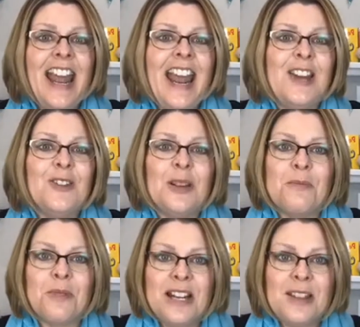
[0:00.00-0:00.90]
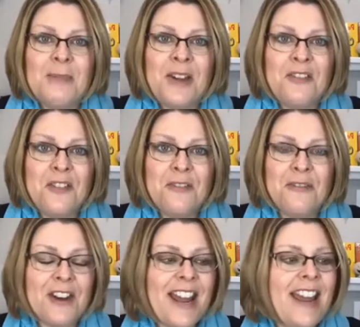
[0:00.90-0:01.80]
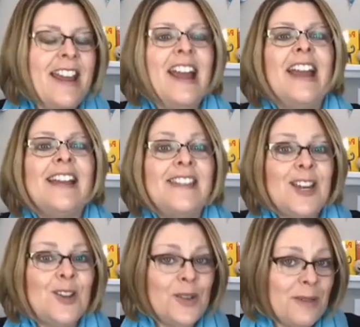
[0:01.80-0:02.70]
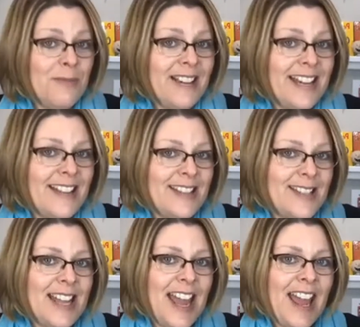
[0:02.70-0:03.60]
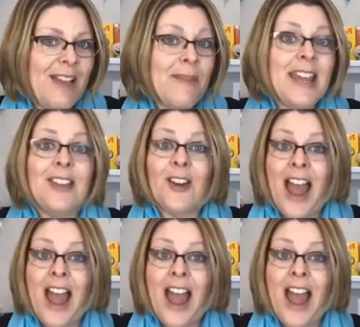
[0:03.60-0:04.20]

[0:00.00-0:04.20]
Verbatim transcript: And you can print them out for free, and then you can play this game either